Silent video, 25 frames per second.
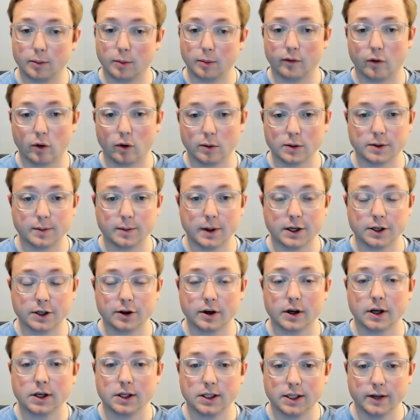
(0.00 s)
performance
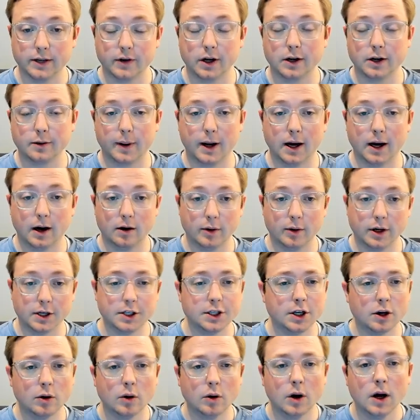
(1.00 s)
metric, dividend payout
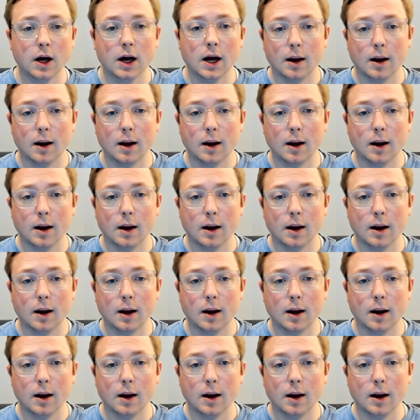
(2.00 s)
ratio.